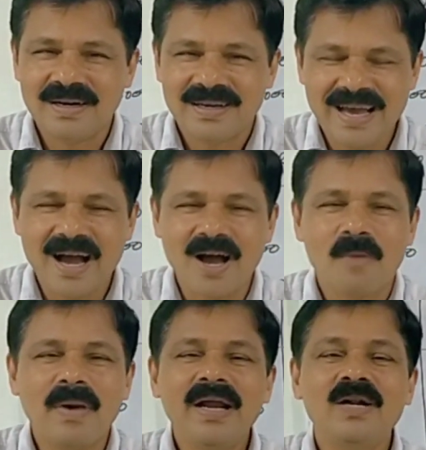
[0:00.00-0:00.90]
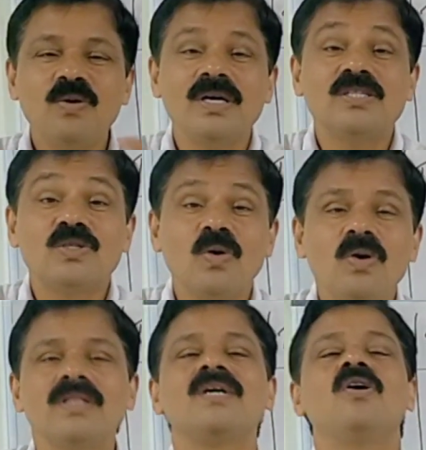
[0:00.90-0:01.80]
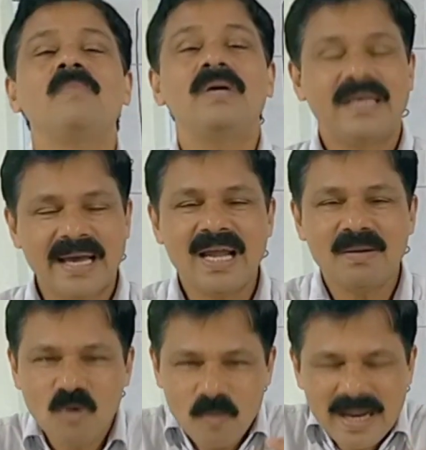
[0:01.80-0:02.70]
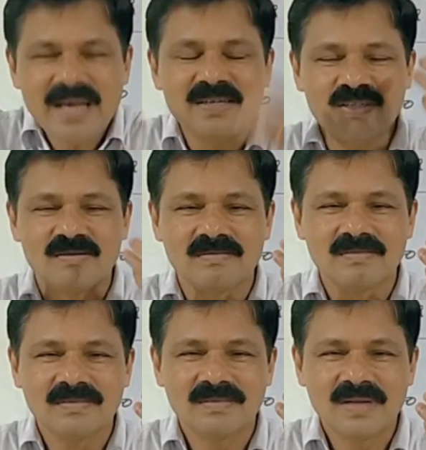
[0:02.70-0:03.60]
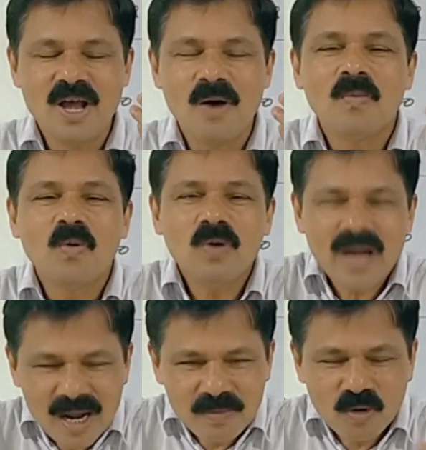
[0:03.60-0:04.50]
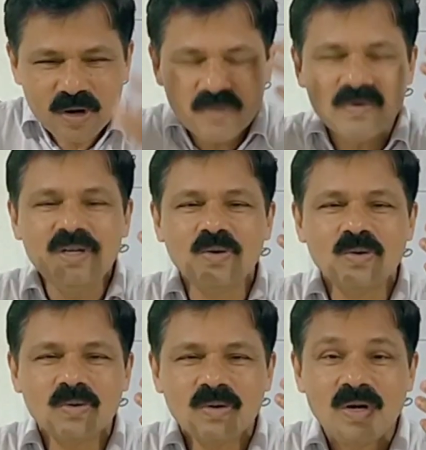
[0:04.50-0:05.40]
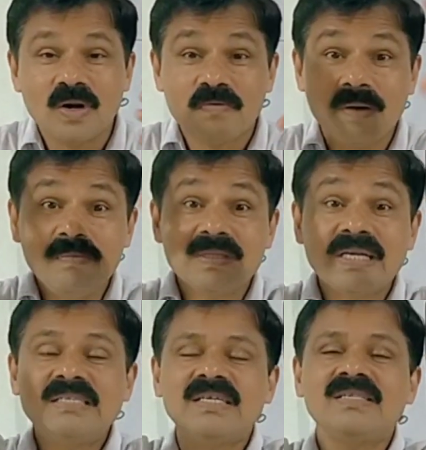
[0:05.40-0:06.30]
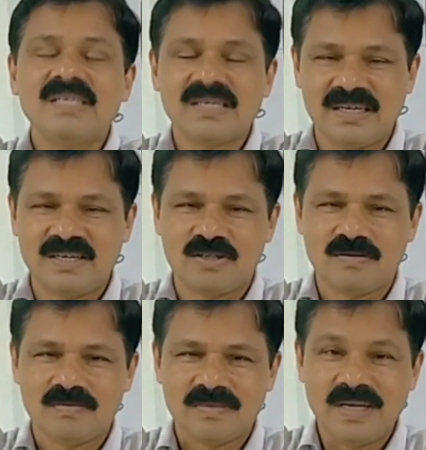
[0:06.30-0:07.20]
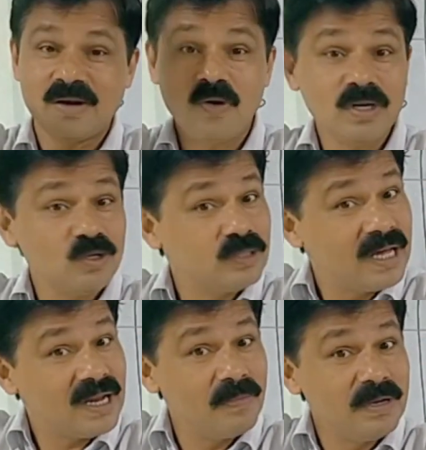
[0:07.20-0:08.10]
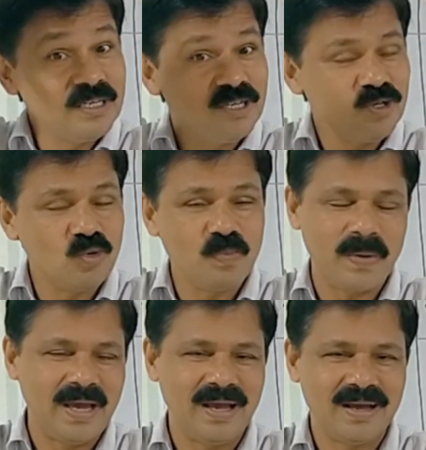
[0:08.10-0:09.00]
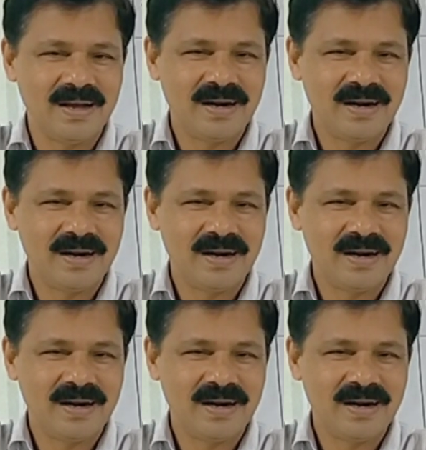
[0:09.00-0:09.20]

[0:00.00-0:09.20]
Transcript: Yeah, by doing so, the government can mobilize more and more revenue from the richer sections according to their ability to pay.